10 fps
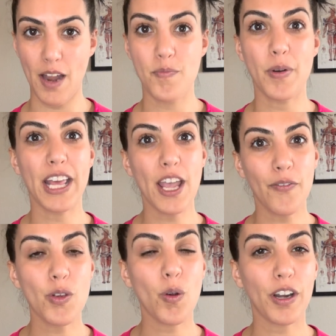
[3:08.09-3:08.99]
But if
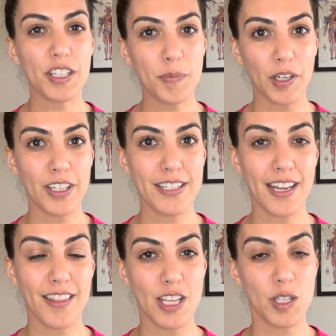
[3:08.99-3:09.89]
you are
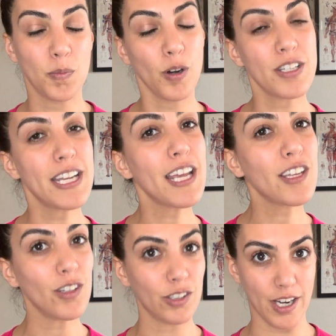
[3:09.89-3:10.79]
experiencing this
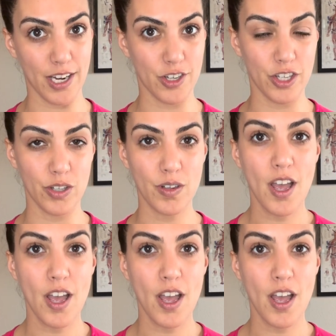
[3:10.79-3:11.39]
particular issue,